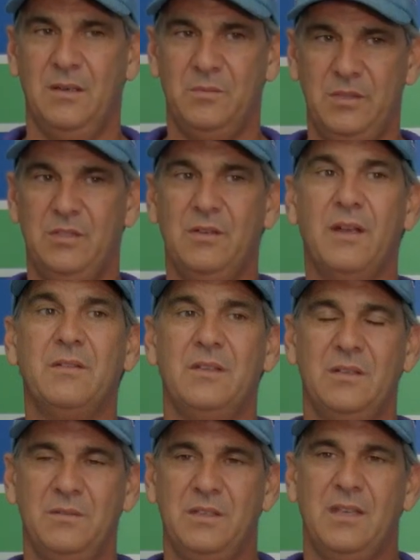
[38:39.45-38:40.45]
We do
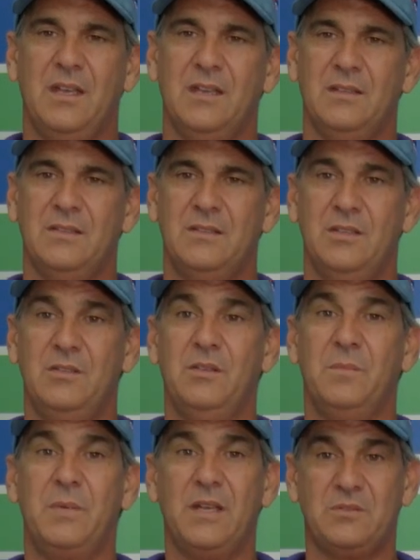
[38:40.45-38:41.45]
everything we can to do the
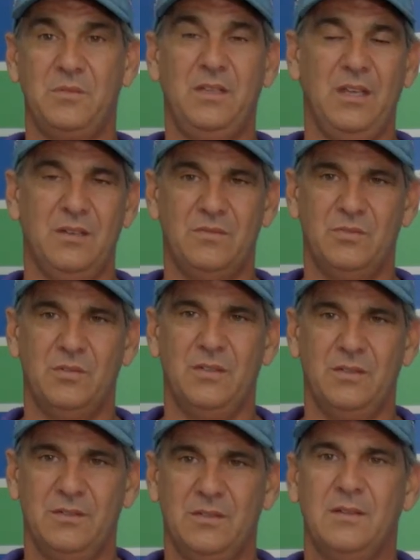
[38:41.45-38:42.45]
best we can for
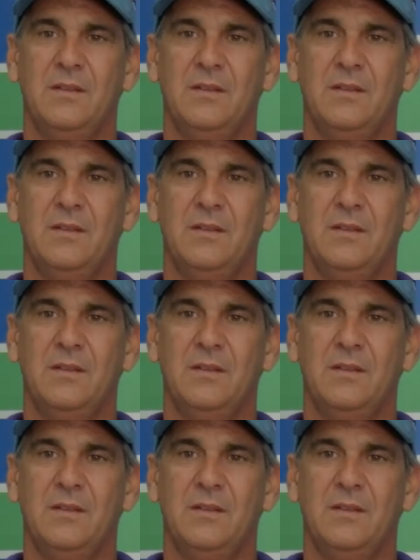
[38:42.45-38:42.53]
you.